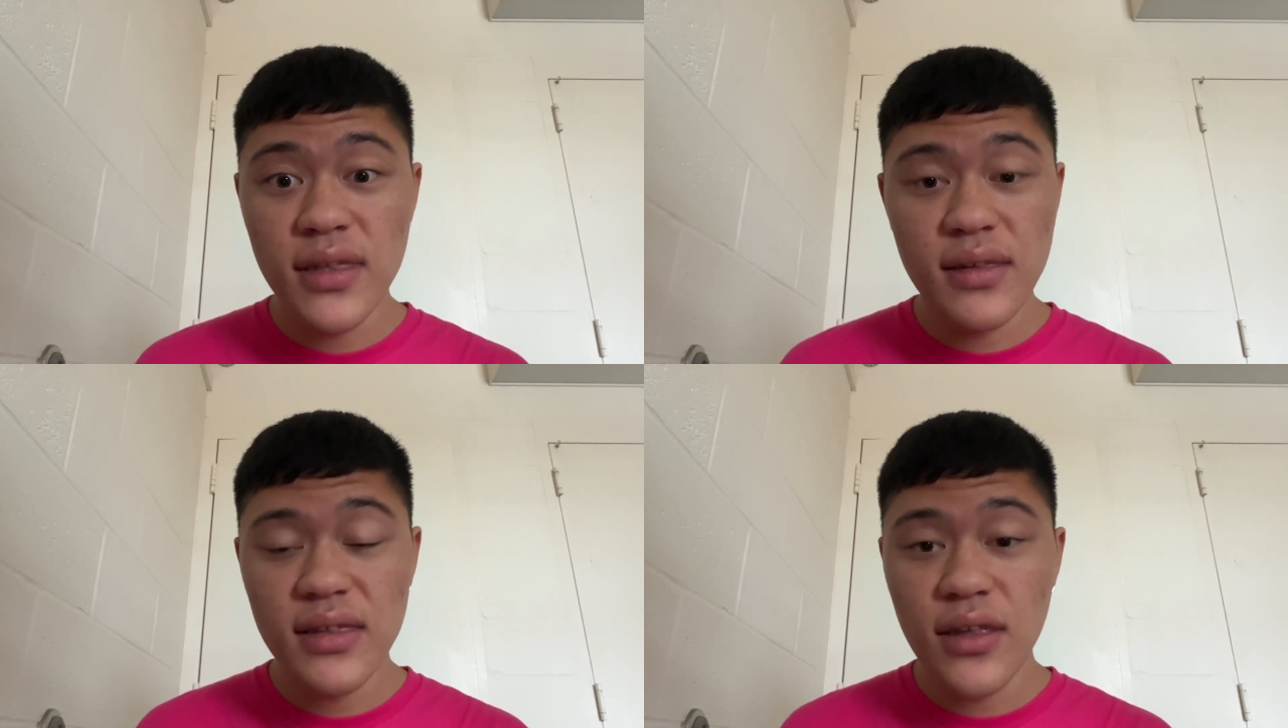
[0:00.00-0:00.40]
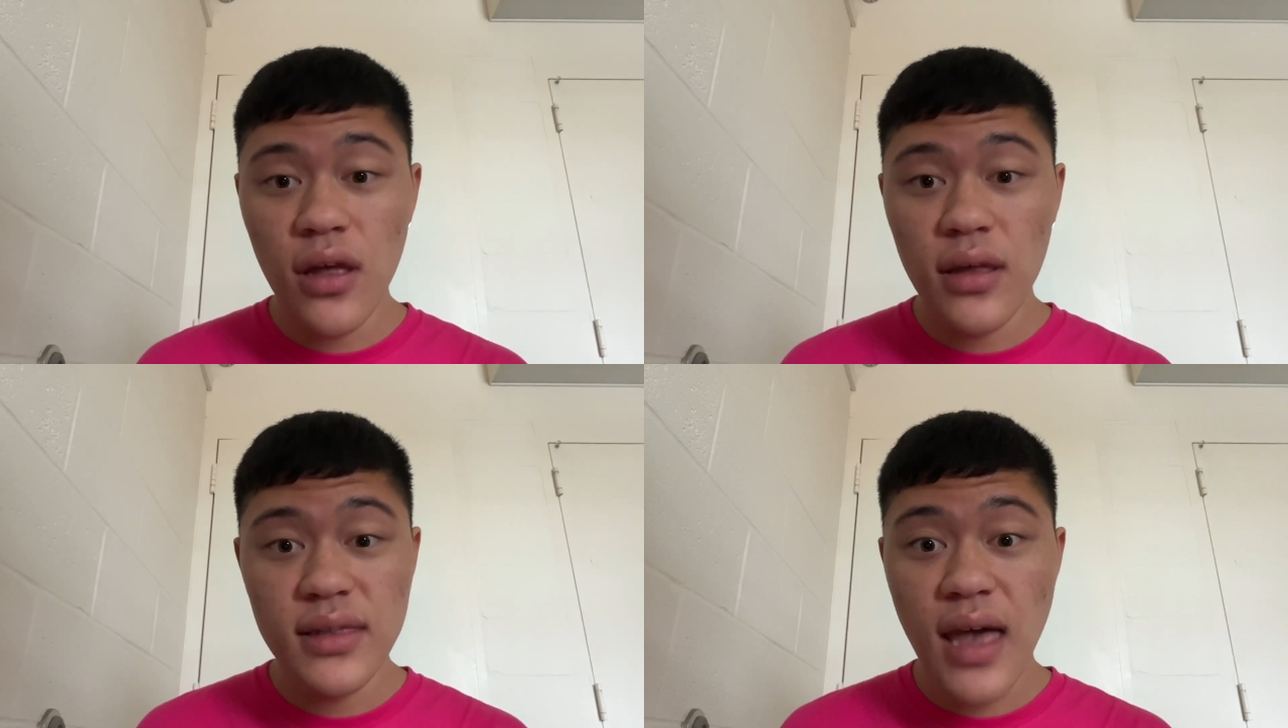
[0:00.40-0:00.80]
like
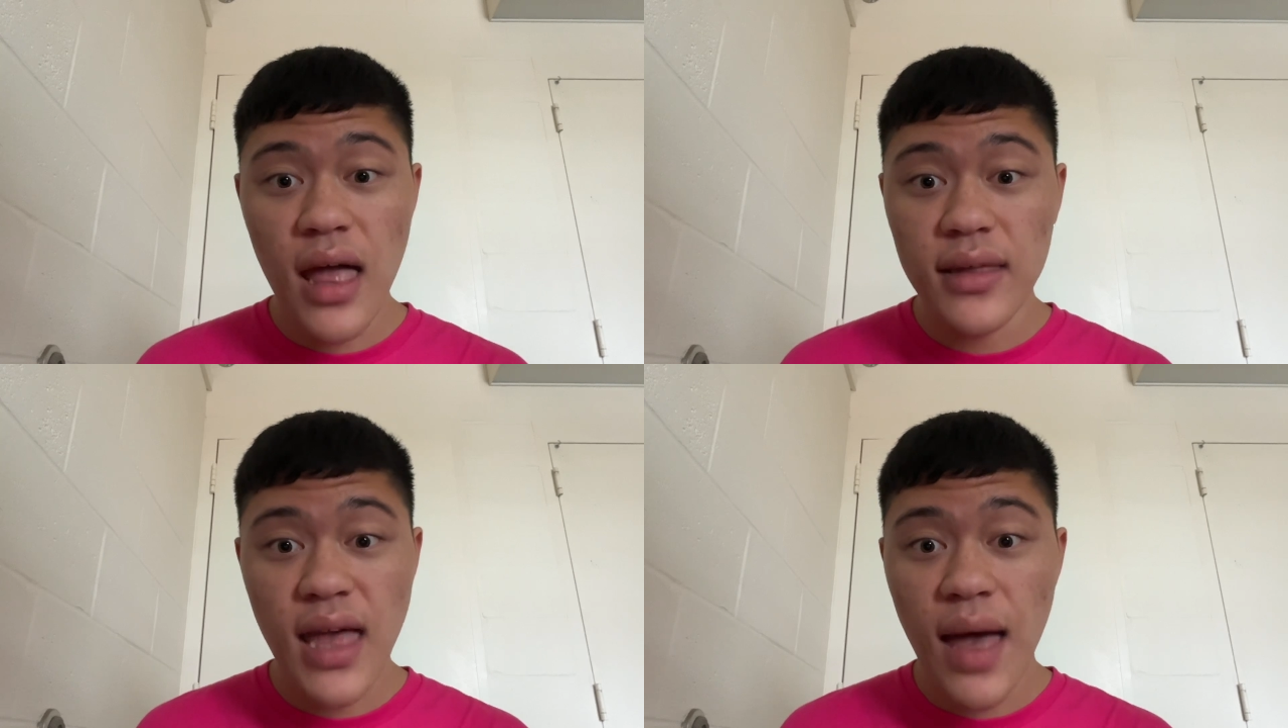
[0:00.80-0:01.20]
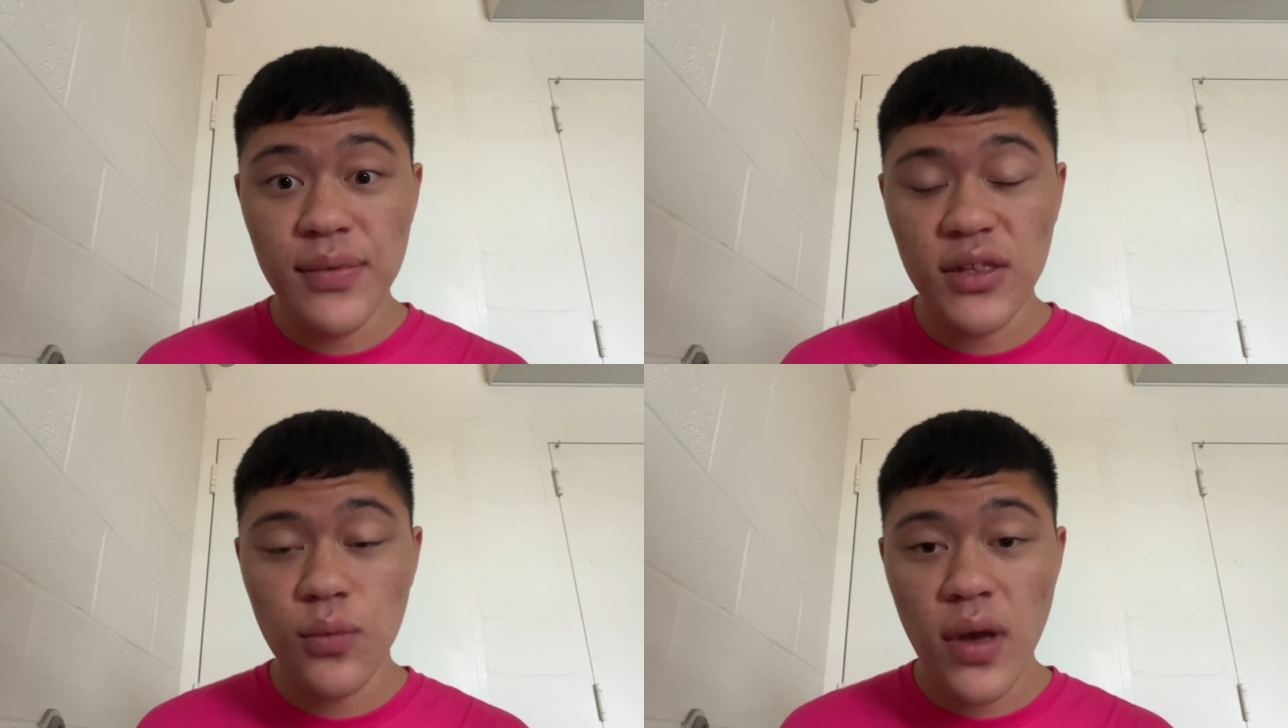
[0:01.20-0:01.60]
still a solid top
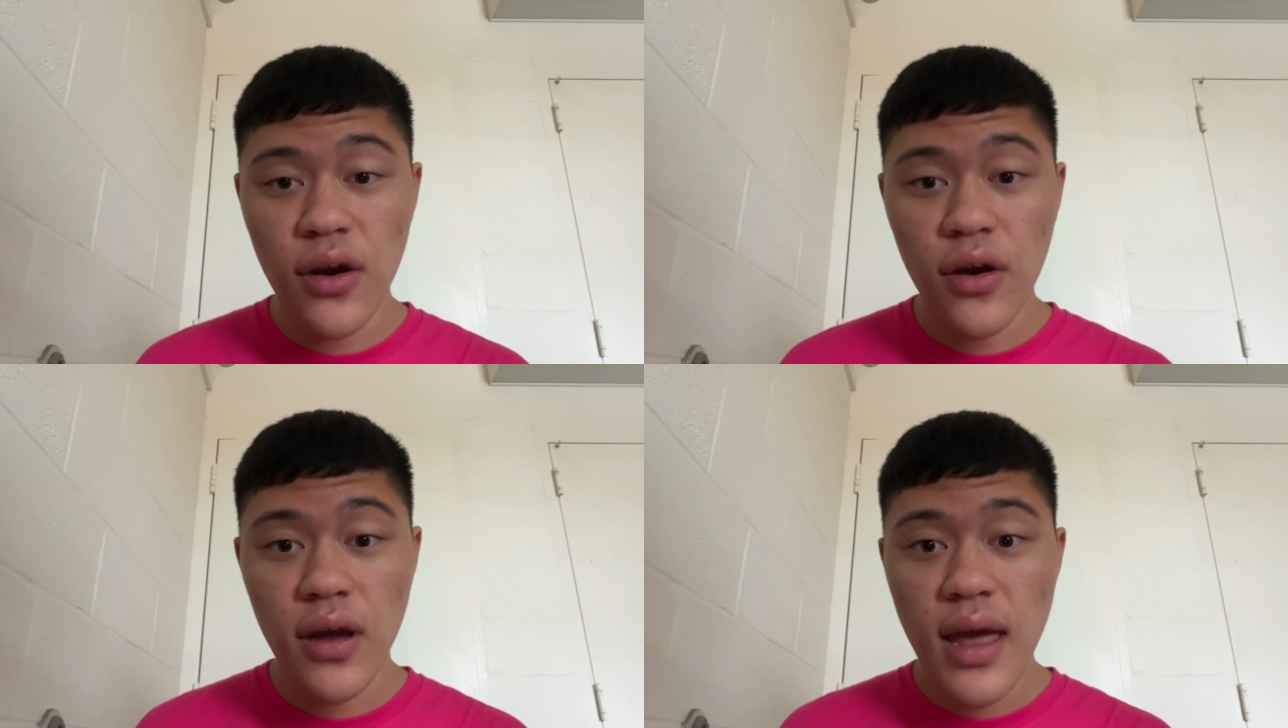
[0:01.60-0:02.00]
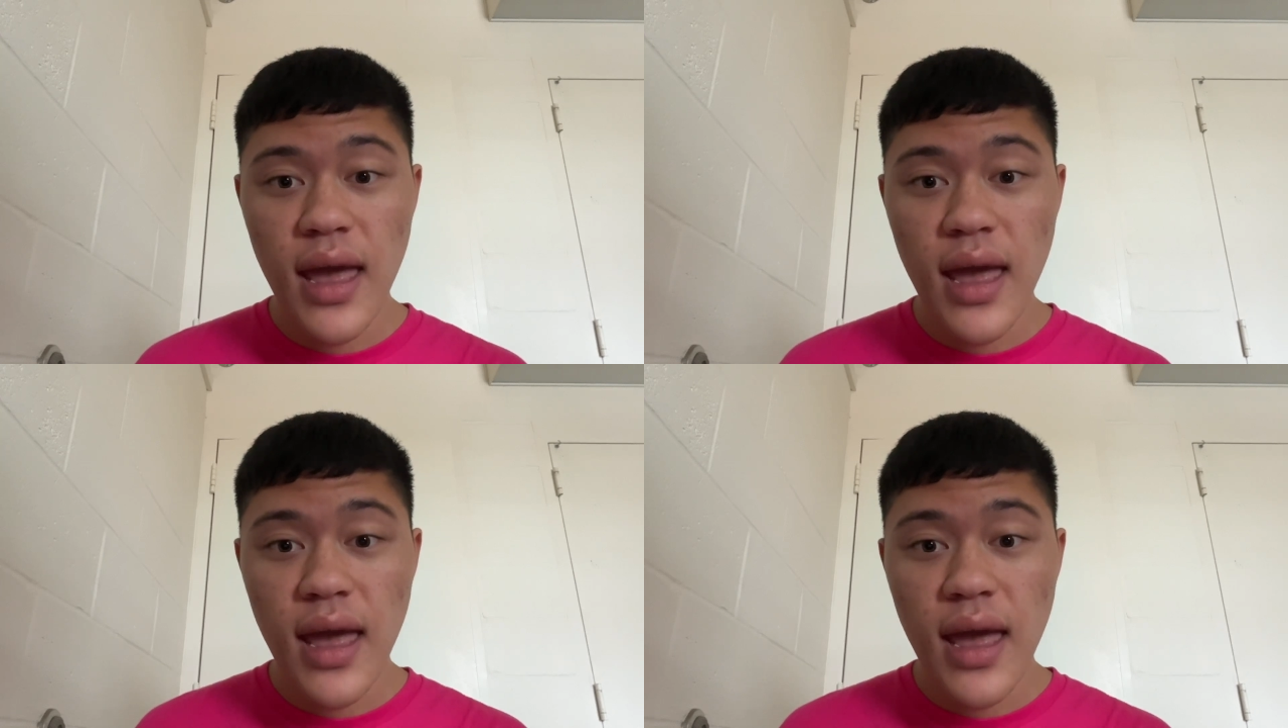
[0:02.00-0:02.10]
six winger.